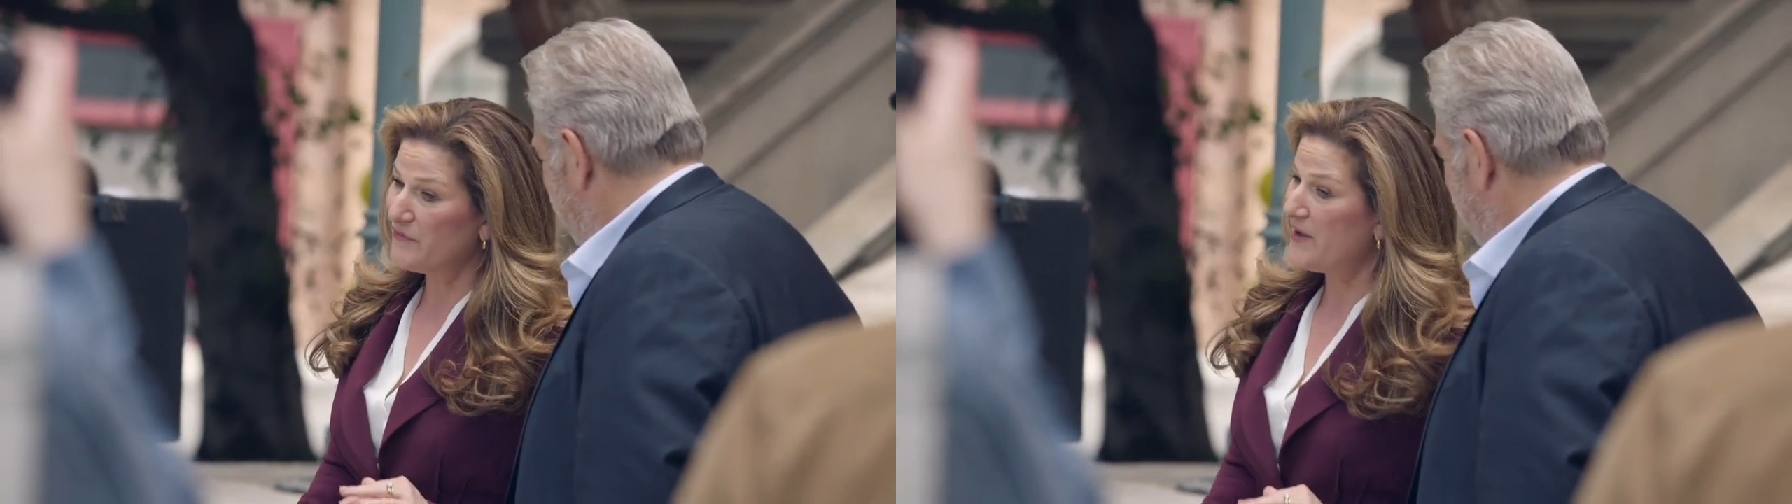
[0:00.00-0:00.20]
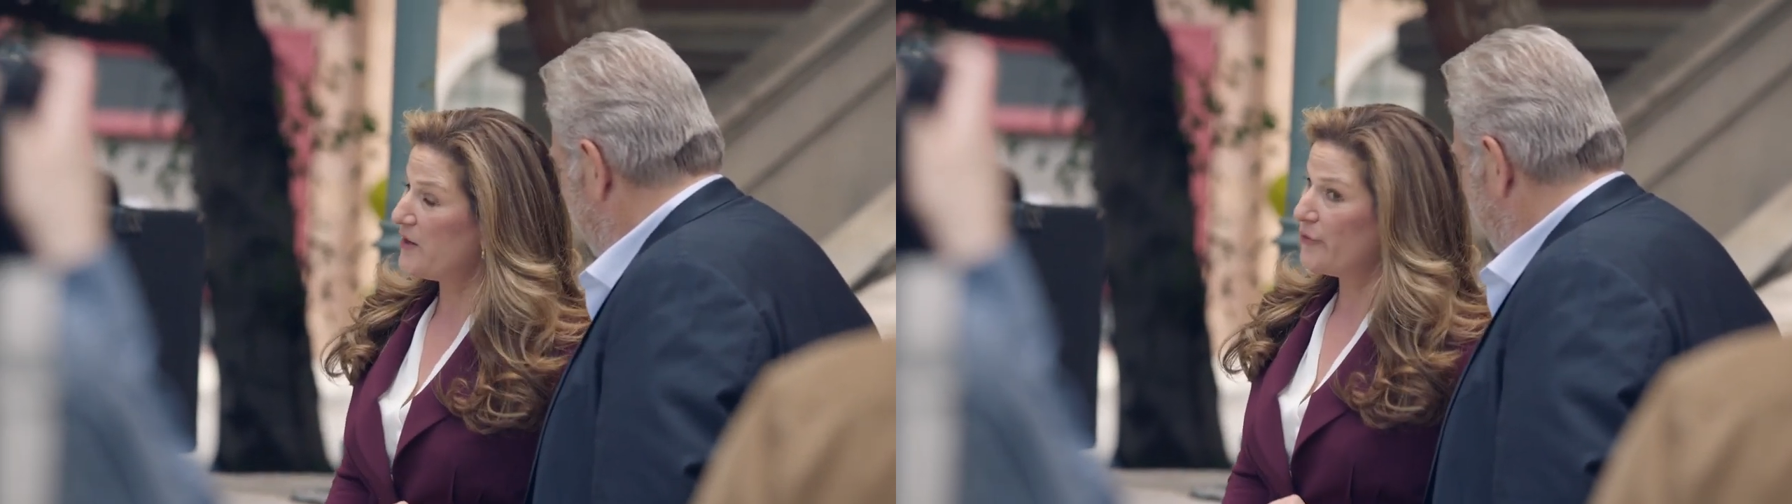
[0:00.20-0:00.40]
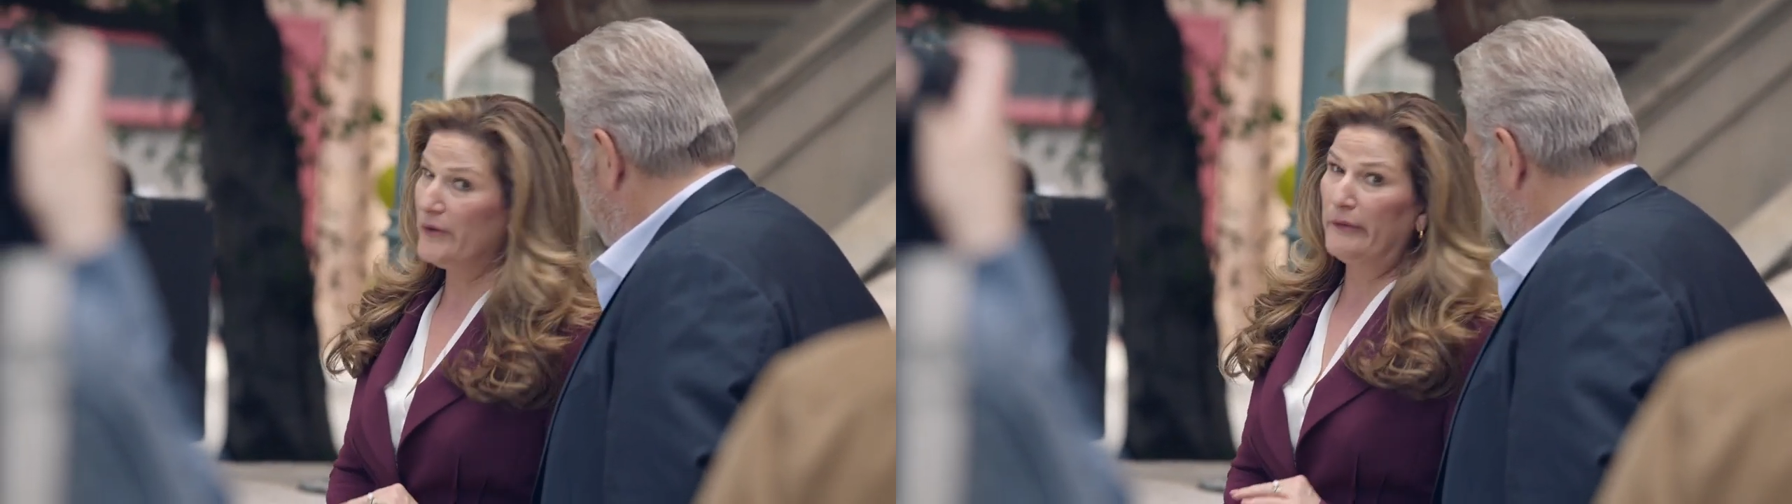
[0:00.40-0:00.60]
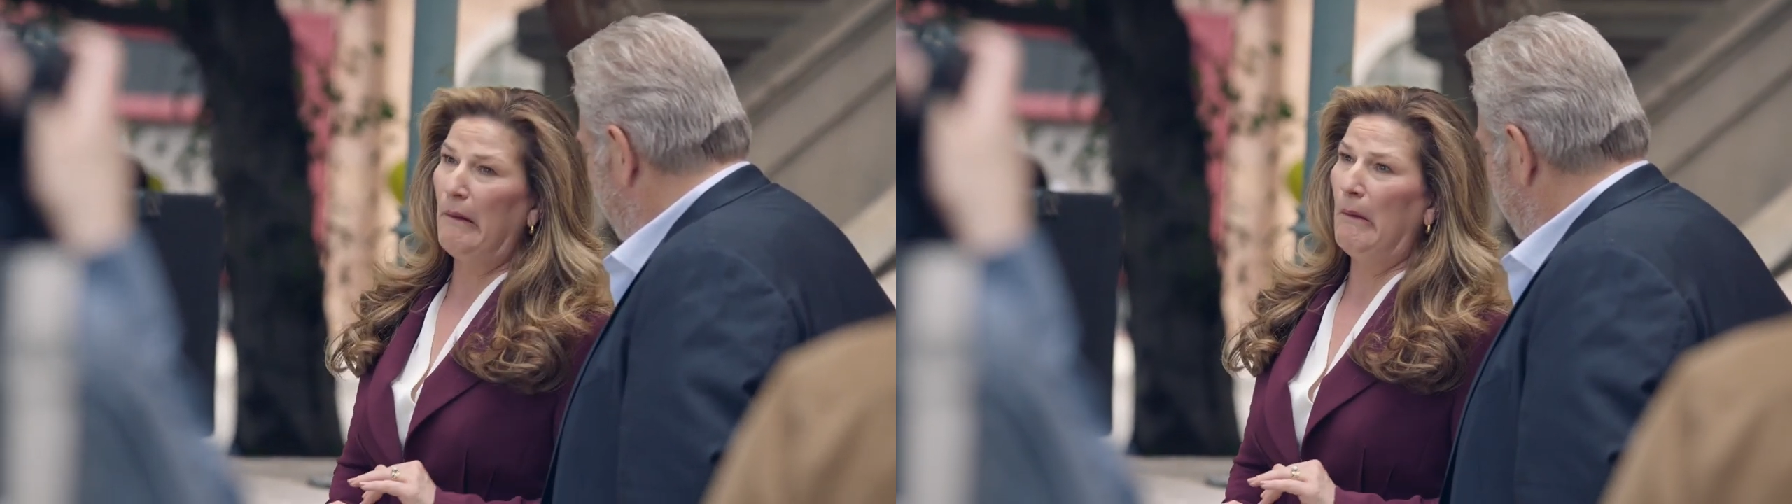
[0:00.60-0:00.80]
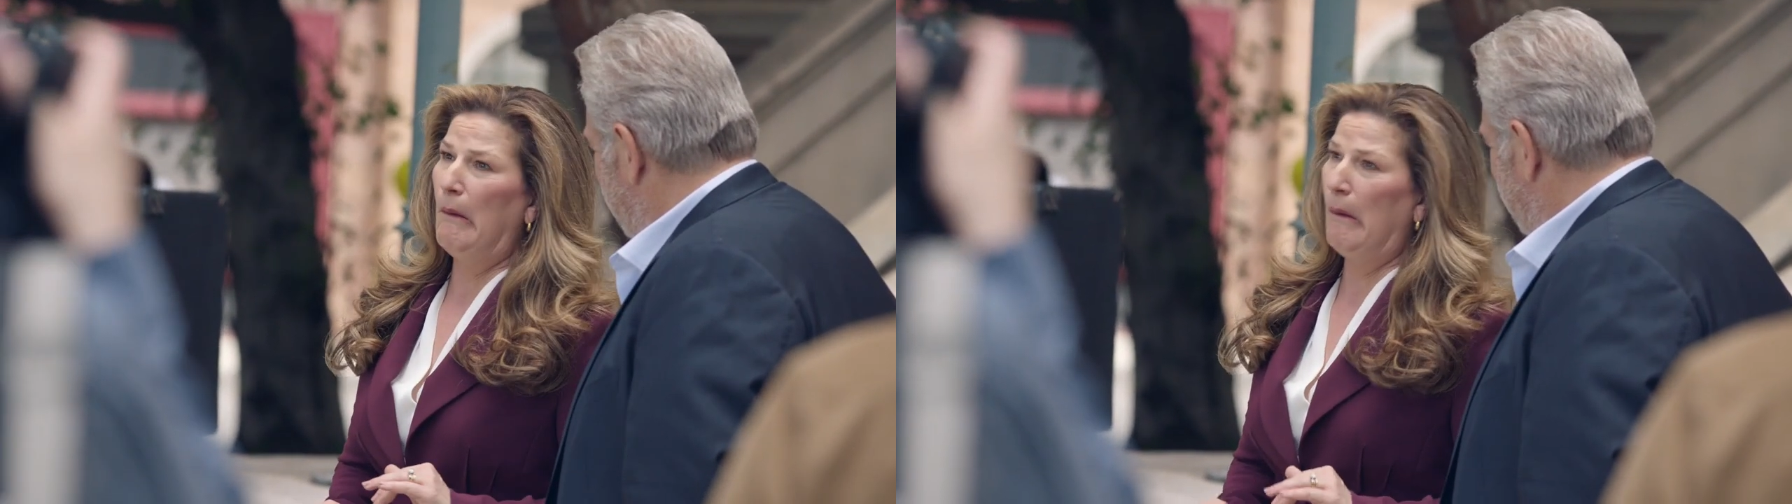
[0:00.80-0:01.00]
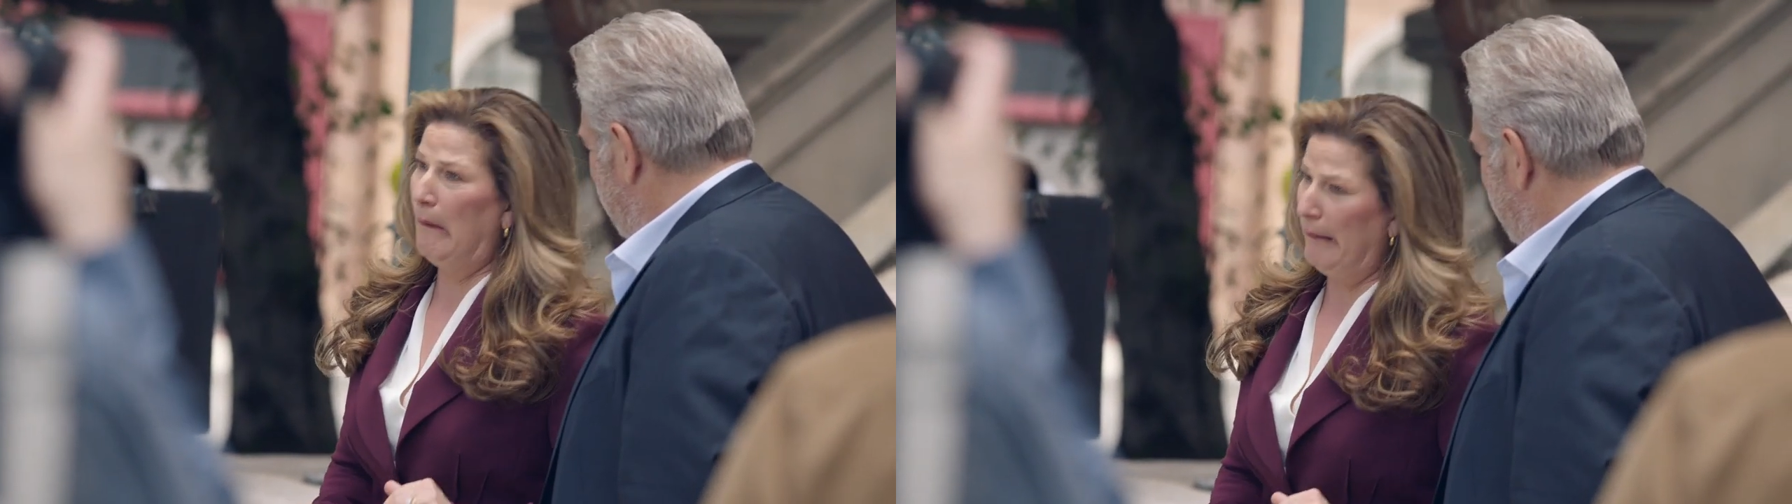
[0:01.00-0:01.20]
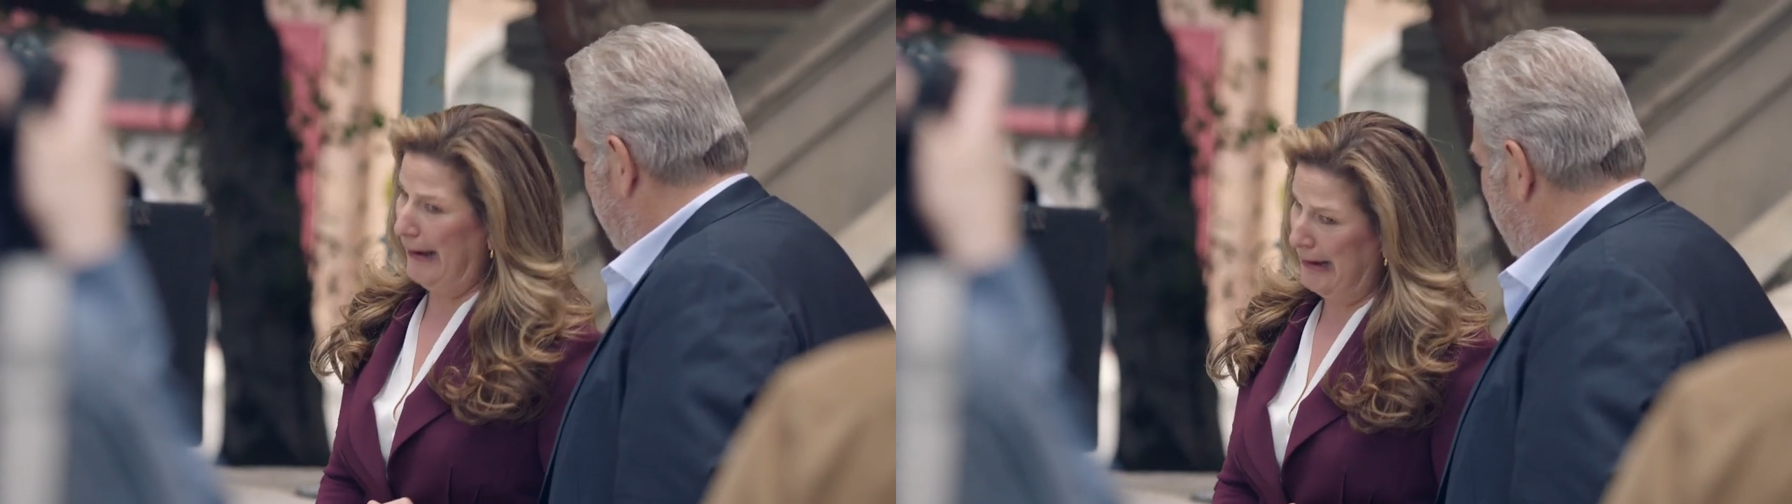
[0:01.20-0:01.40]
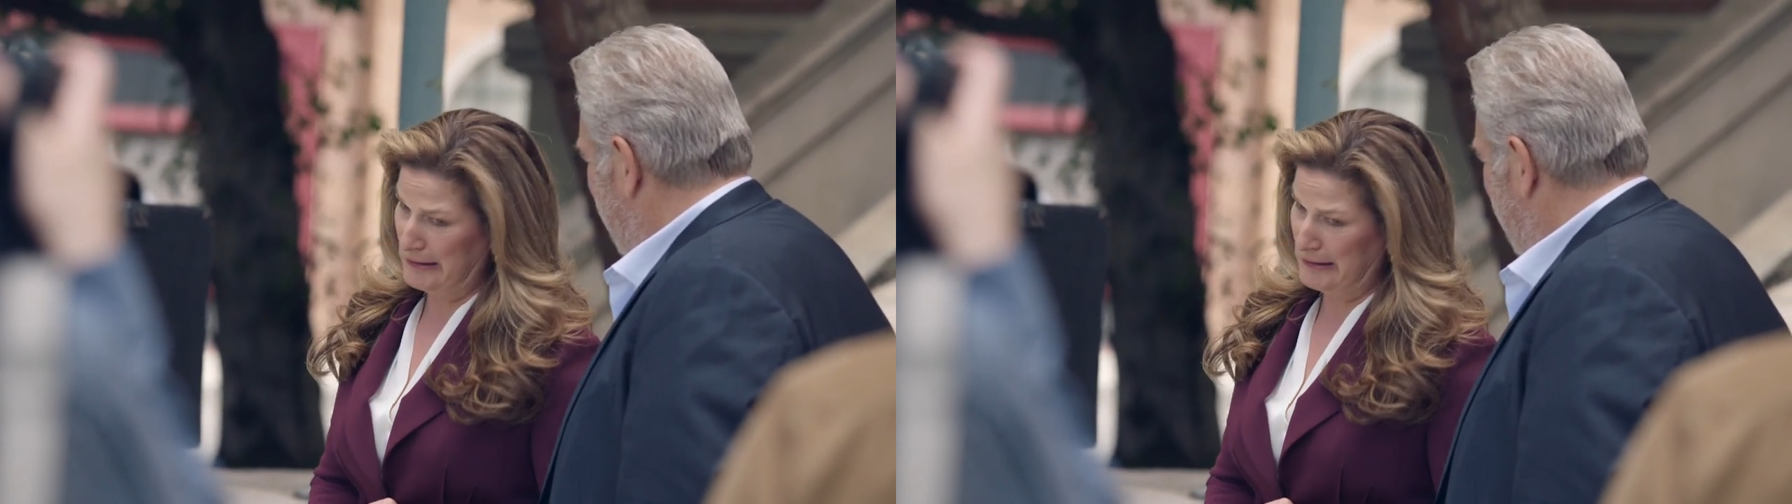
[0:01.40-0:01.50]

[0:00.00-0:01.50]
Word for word: factories. Oh, yeah.